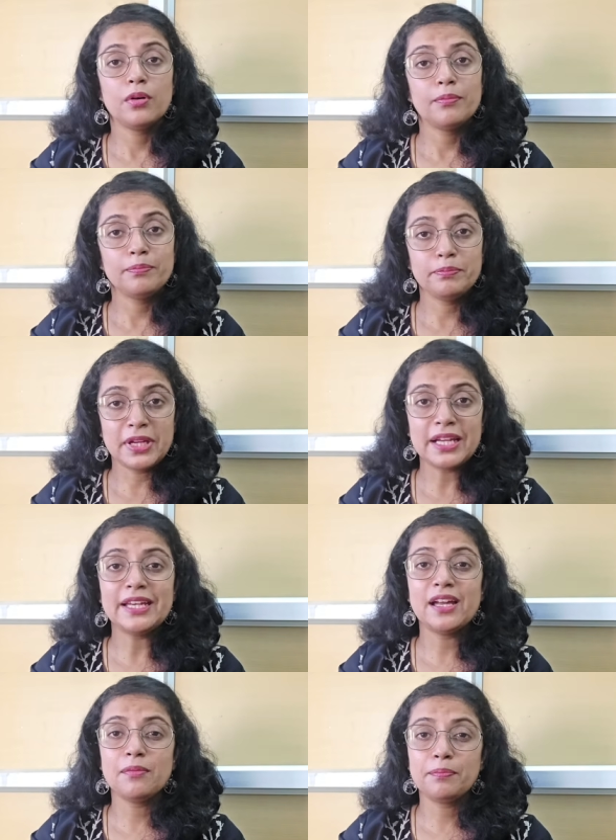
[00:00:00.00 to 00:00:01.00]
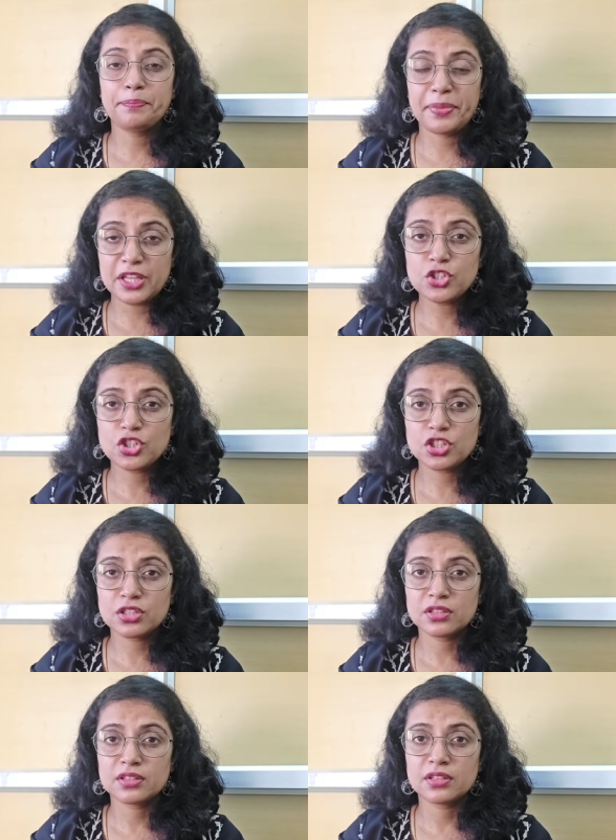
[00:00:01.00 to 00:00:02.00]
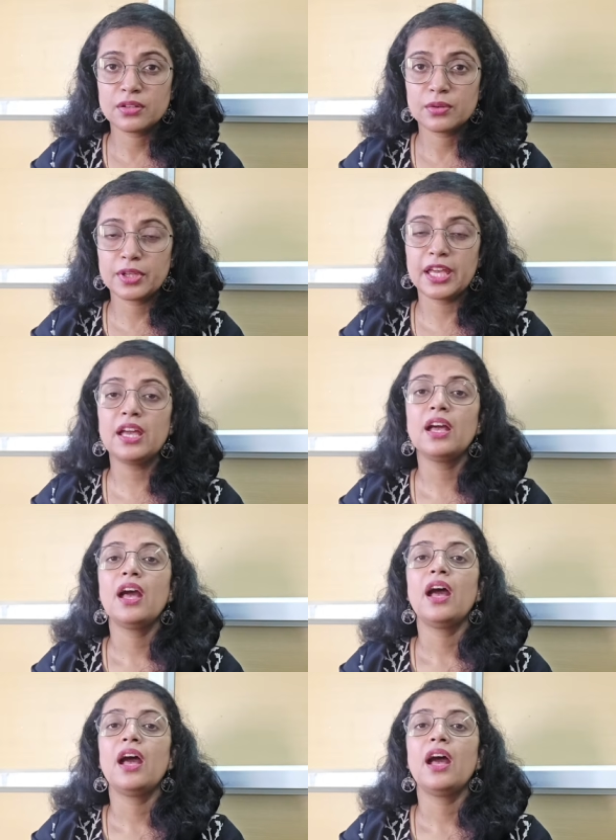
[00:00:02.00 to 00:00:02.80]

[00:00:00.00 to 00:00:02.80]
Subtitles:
medium pitch, okay,